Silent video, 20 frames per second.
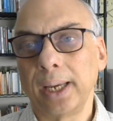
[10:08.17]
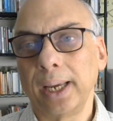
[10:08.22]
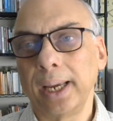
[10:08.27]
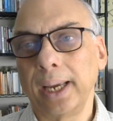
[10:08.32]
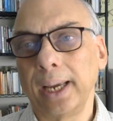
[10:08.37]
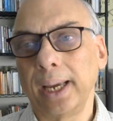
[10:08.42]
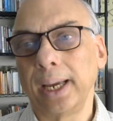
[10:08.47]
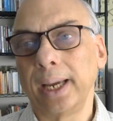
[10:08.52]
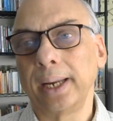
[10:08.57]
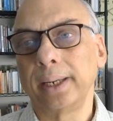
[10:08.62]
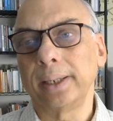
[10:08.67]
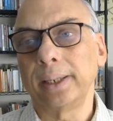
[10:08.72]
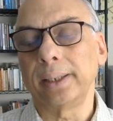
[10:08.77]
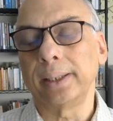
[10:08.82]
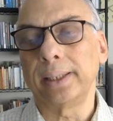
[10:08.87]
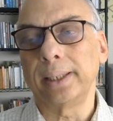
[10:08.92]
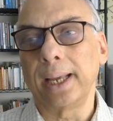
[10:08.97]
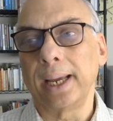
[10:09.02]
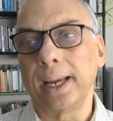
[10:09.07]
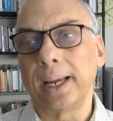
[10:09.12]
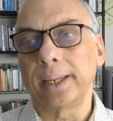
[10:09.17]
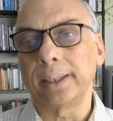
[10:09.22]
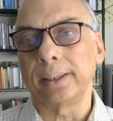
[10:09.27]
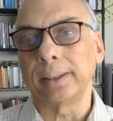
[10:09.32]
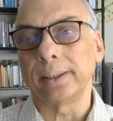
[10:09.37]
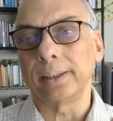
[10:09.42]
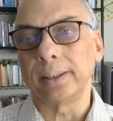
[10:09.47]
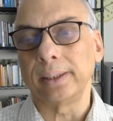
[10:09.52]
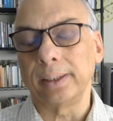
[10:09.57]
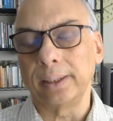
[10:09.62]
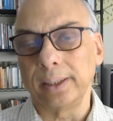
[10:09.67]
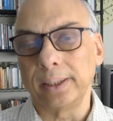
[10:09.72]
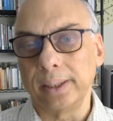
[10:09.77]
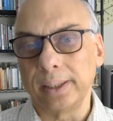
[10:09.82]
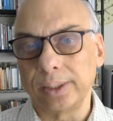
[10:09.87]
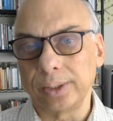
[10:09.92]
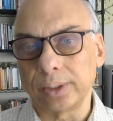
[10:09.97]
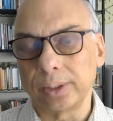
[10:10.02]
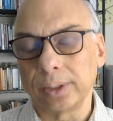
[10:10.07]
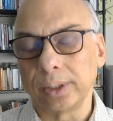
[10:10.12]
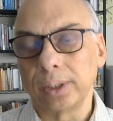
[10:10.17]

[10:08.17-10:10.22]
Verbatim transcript: and that is